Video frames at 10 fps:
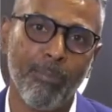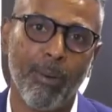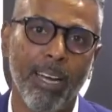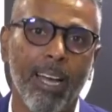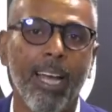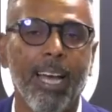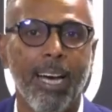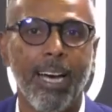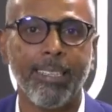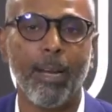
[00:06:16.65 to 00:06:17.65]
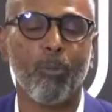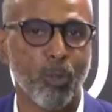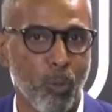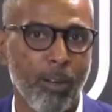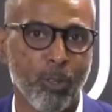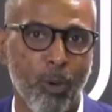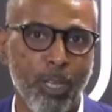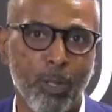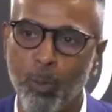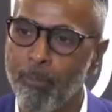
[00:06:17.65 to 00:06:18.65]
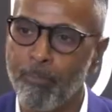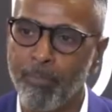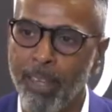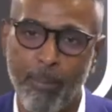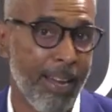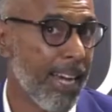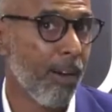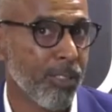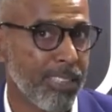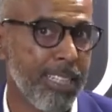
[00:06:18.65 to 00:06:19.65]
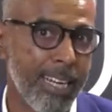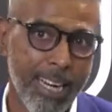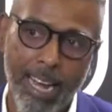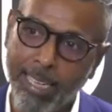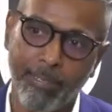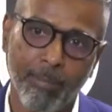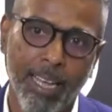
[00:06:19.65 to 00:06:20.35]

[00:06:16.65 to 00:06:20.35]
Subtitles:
but that was what I was going through. And my girl was in kindergarten.